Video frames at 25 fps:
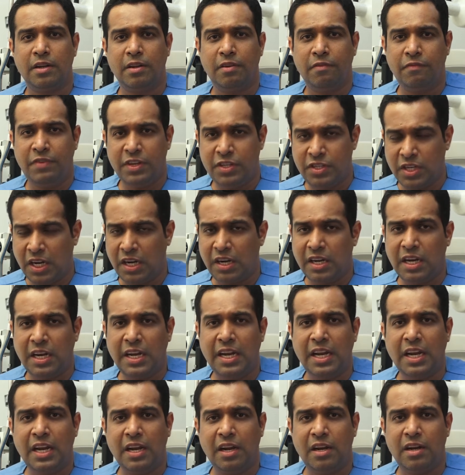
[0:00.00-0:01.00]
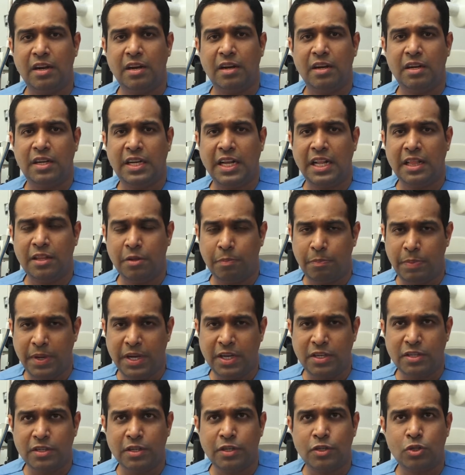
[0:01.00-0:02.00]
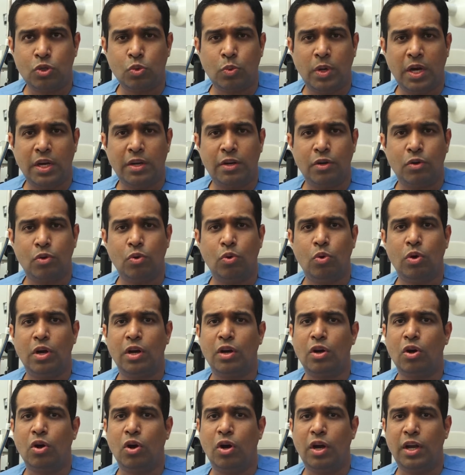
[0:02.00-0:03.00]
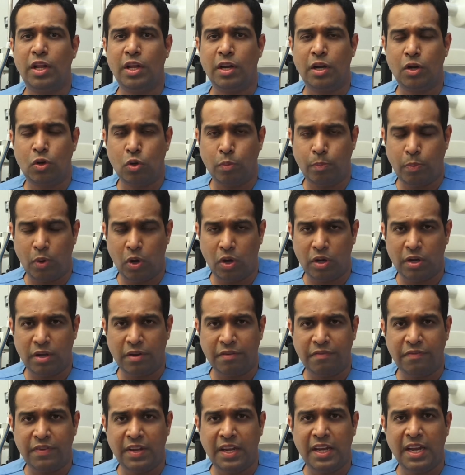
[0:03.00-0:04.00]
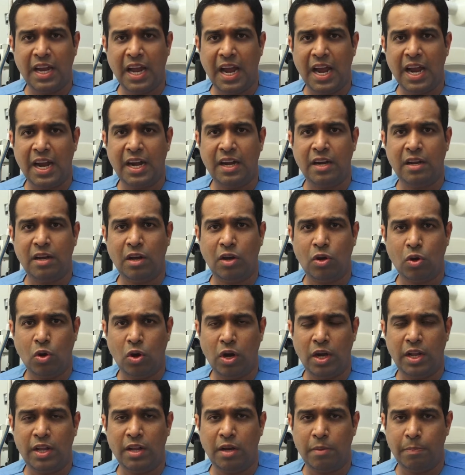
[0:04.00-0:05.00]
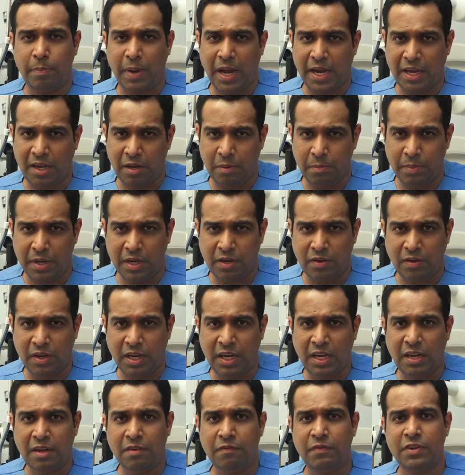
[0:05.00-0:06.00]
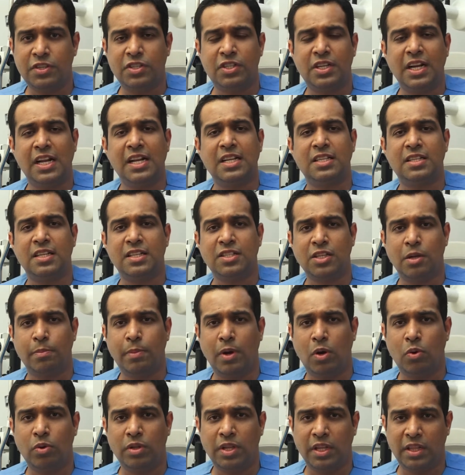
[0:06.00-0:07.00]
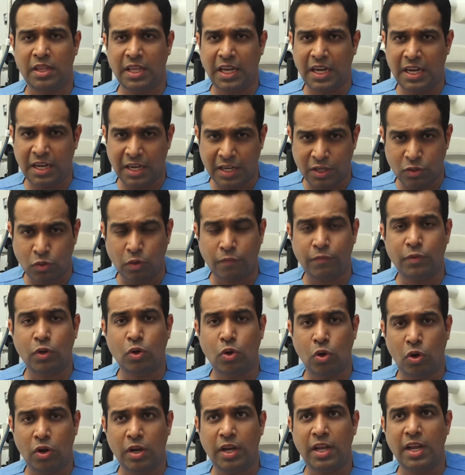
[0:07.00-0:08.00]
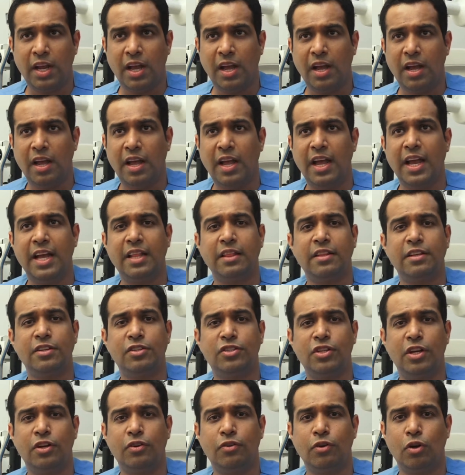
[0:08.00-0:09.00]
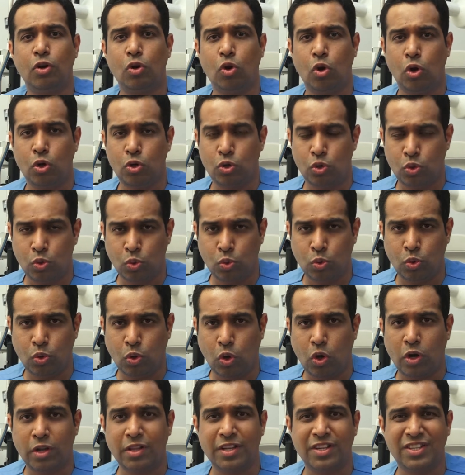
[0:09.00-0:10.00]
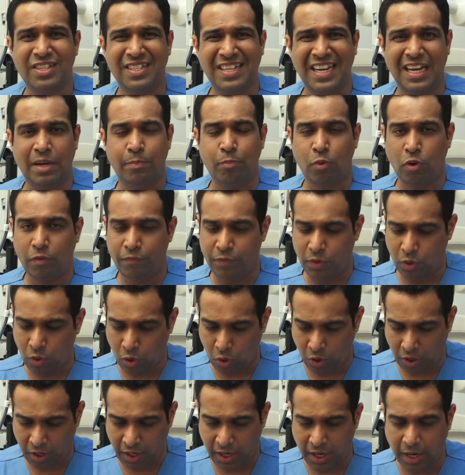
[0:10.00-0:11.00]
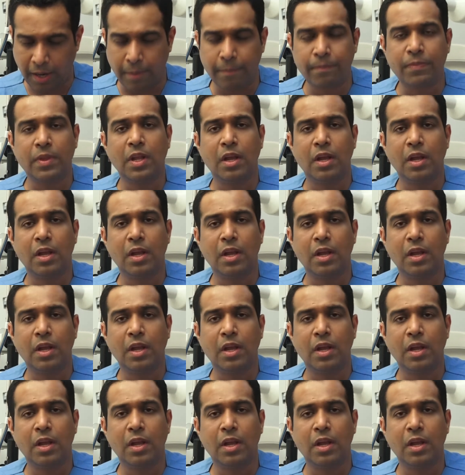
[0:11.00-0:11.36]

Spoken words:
We generally tell the patients to undergo a corneal topography and a corneal pachymetry, which tells us about the thickness of the cornea and the general contour or the shape of the cornea.